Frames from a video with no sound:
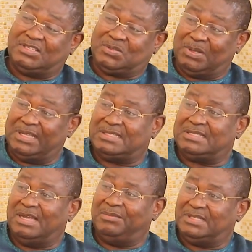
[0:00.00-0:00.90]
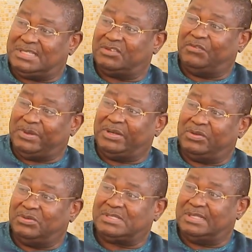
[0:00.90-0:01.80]
the split, I mean, Church of
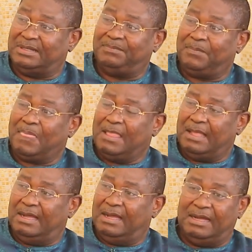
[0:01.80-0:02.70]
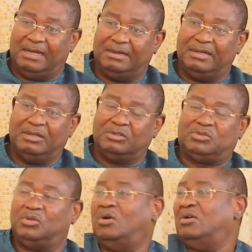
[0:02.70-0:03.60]
Pentecost then
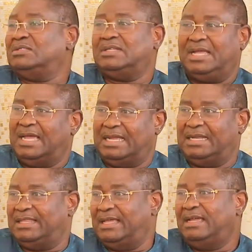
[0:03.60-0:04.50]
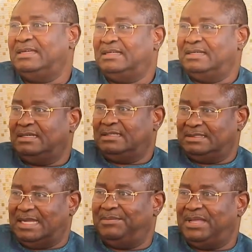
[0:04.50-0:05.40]
took on another
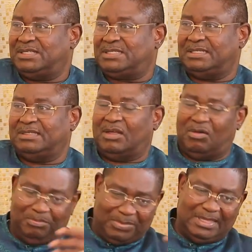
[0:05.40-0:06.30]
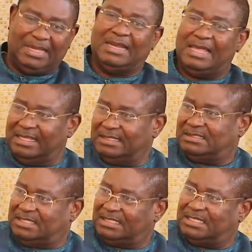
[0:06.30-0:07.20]
dimension. But then other
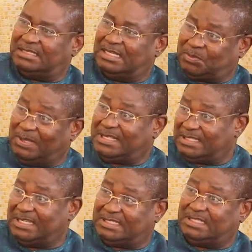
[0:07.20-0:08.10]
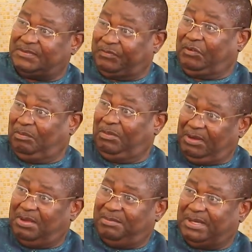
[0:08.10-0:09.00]
churches, the splinter churches from
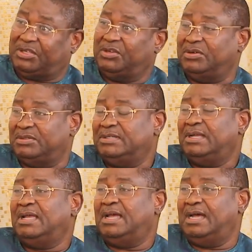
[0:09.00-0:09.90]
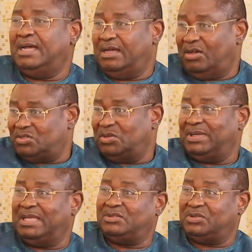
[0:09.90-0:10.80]
Makion, also
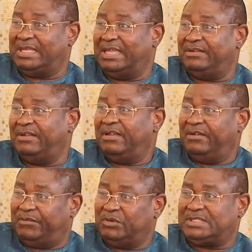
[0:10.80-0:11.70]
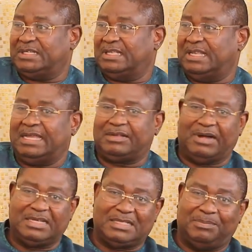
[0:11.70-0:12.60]
began to gain footing, like
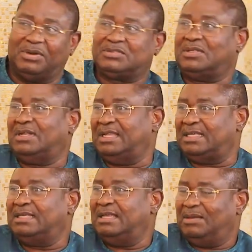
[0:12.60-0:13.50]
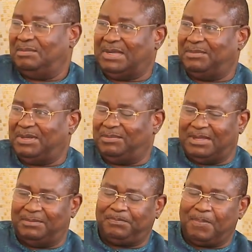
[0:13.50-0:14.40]
Christ Apostolic, blah, blah,
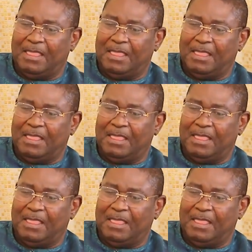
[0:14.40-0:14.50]
blah.